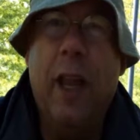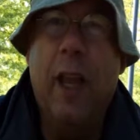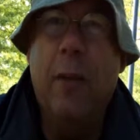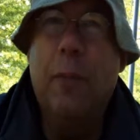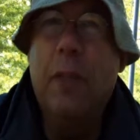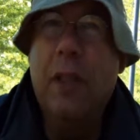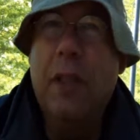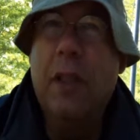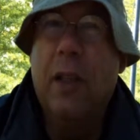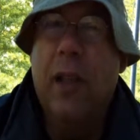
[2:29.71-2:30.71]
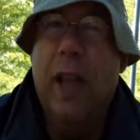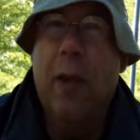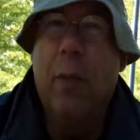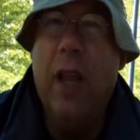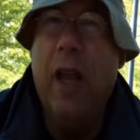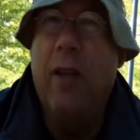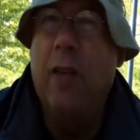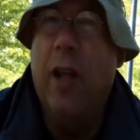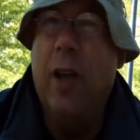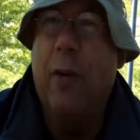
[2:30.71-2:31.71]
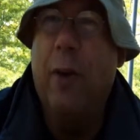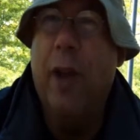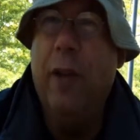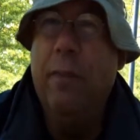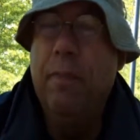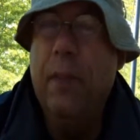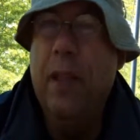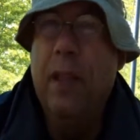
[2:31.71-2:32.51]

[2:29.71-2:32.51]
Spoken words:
camp that we have a lot of rain.